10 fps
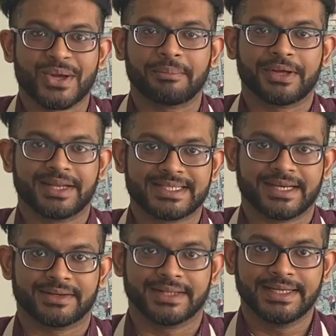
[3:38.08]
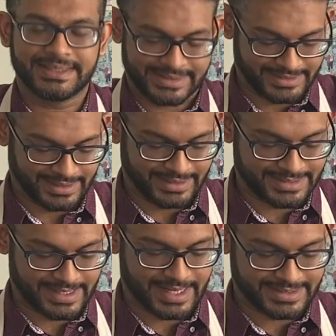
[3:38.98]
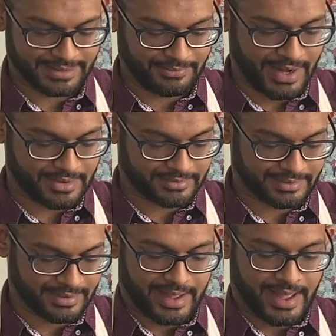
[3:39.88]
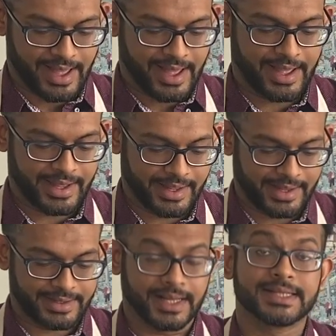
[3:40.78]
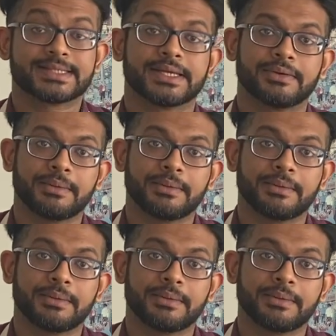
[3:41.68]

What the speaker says: I'm gonna sear this till it's nice and brown, and I'll see you in a